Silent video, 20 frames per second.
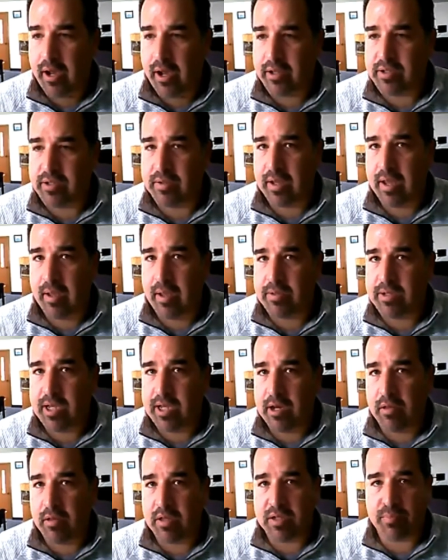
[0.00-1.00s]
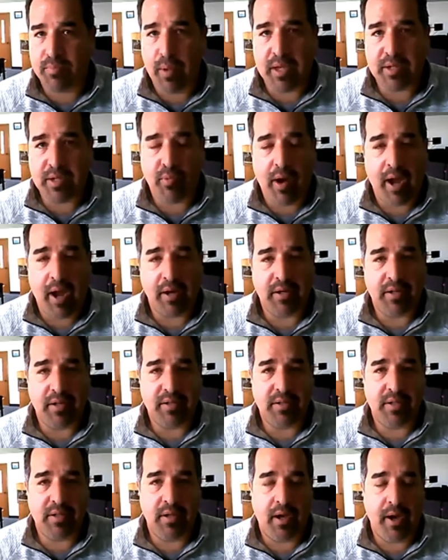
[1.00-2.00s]
to continue this best
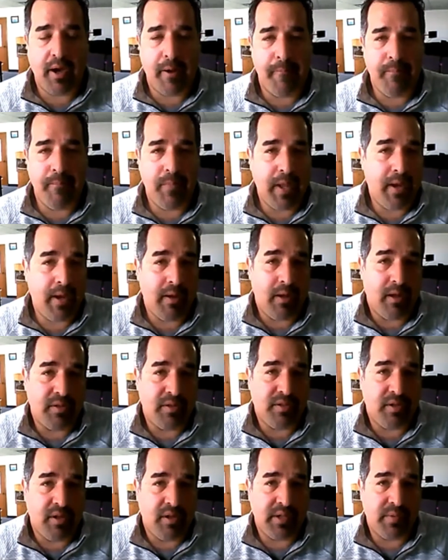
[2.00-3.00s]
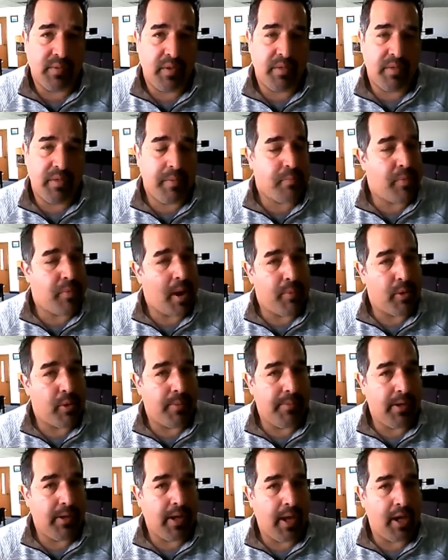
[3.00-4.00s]
practice, and it all starts with the proper
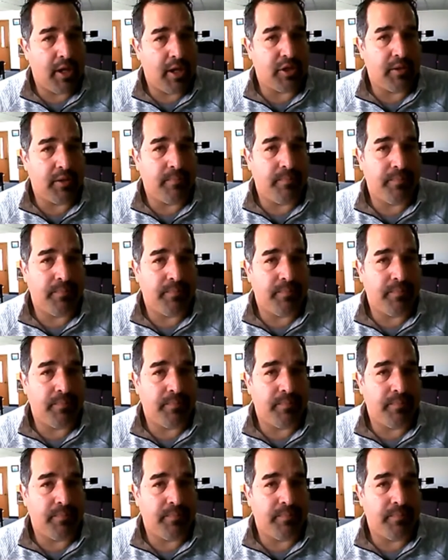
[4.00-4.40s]
communication.